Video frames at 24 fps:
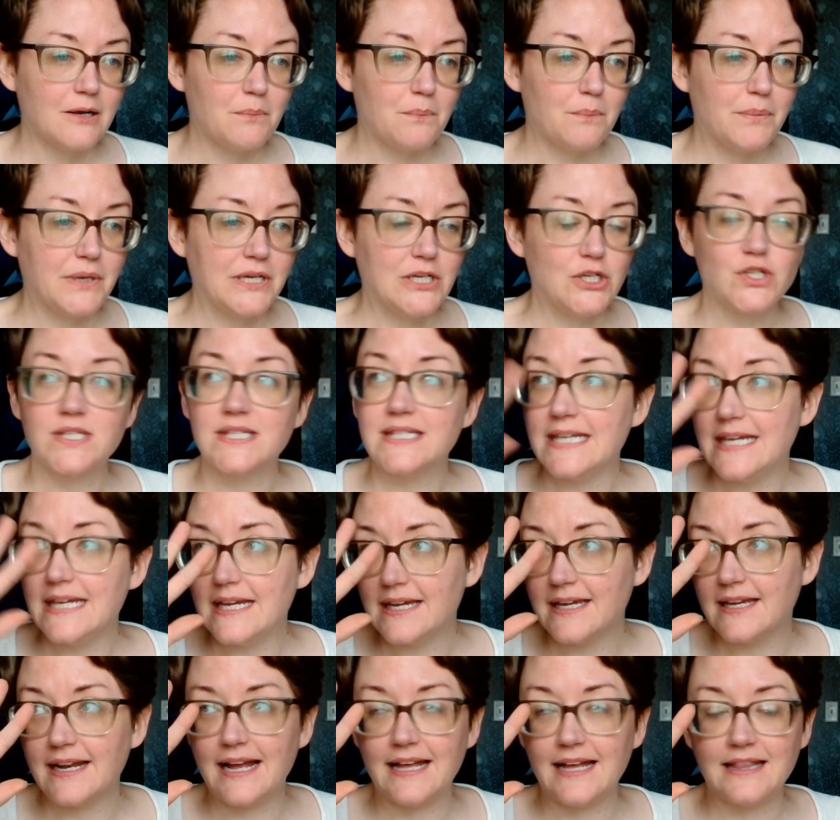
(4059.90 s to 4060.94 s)
But you see
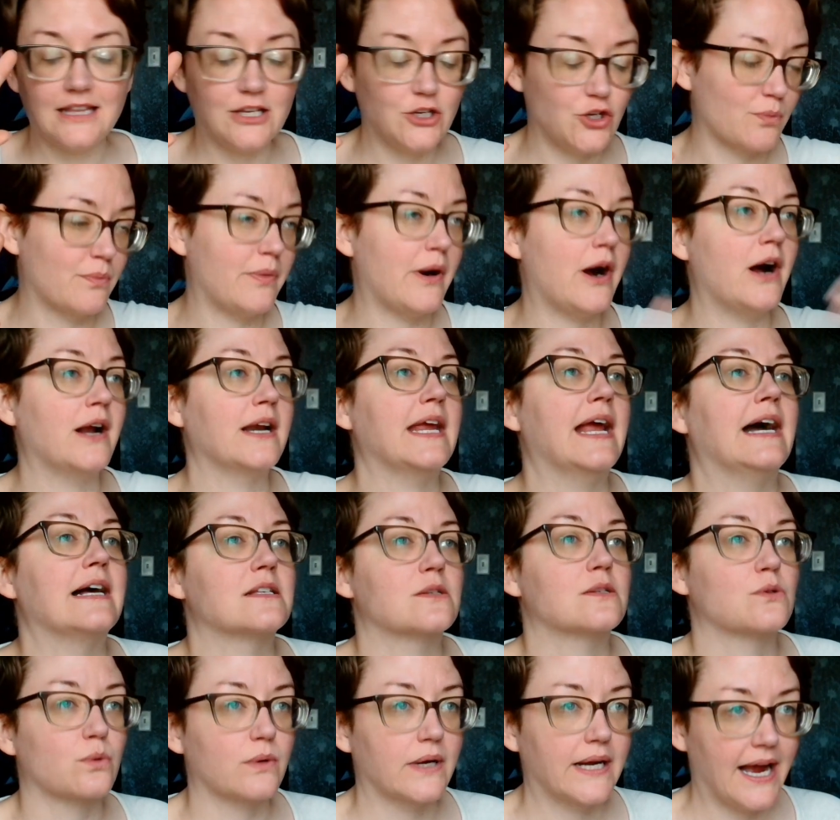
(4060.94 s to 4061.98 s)
it and then your body
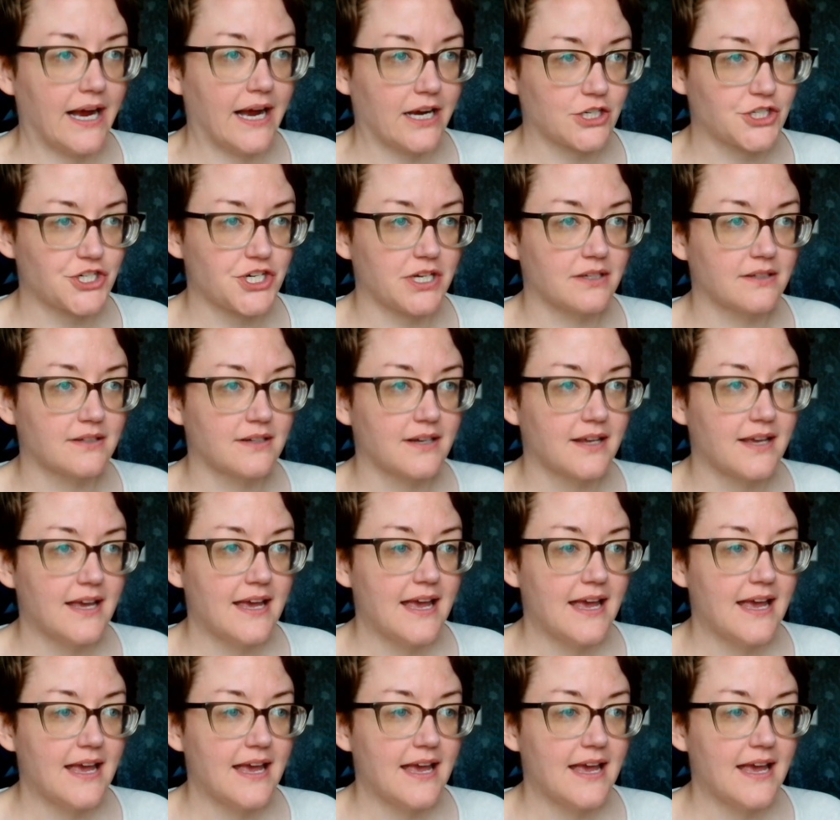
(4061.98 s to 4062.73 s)
has a reaction.